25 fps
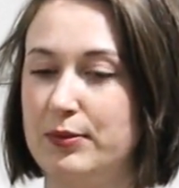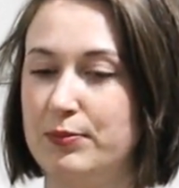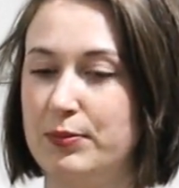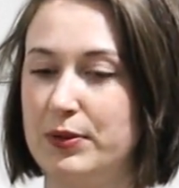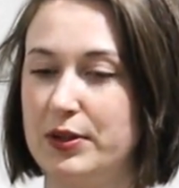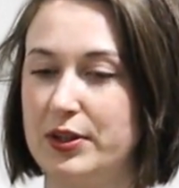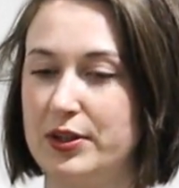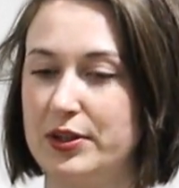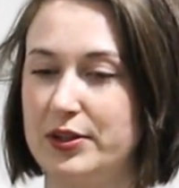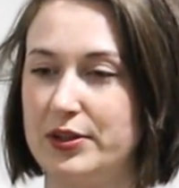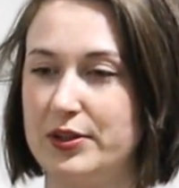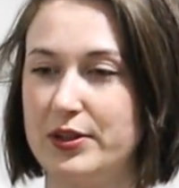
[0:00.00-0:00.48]

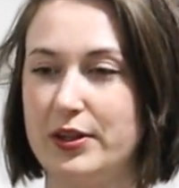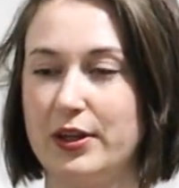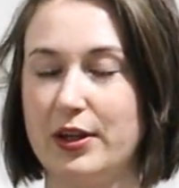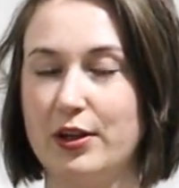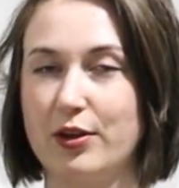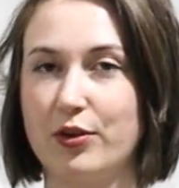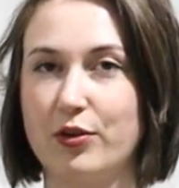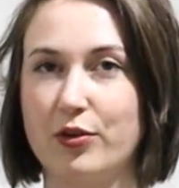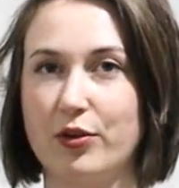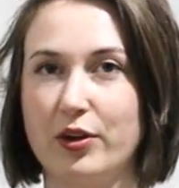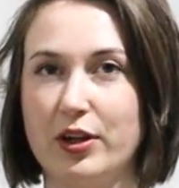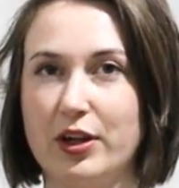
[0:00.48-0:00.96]
because the
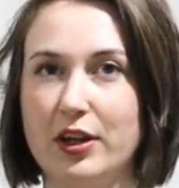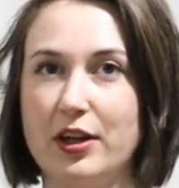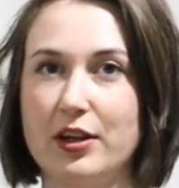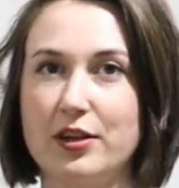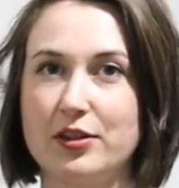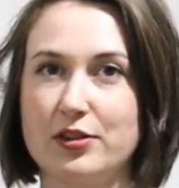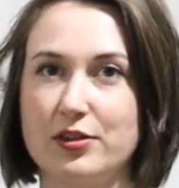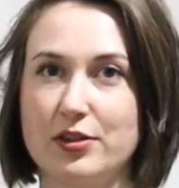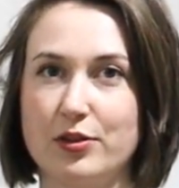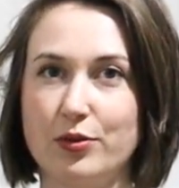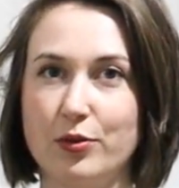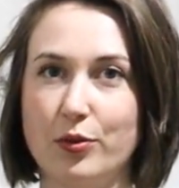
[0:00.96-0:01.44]

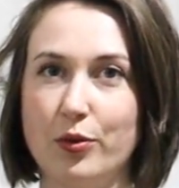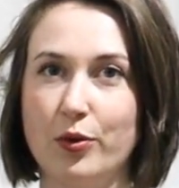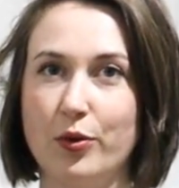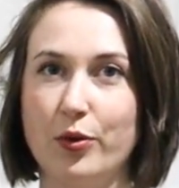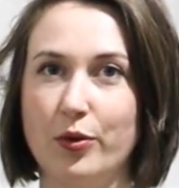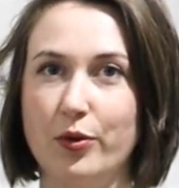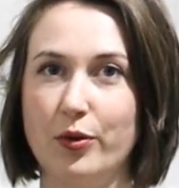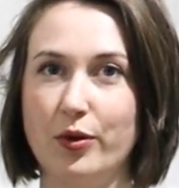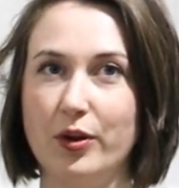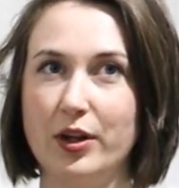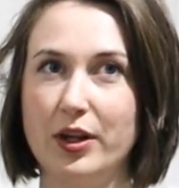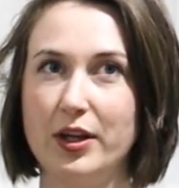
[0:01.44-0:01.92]
ingredients are
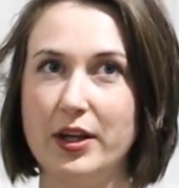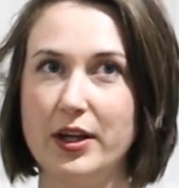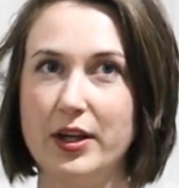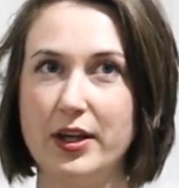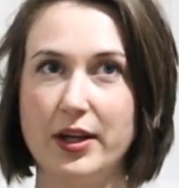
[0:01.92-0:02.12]
all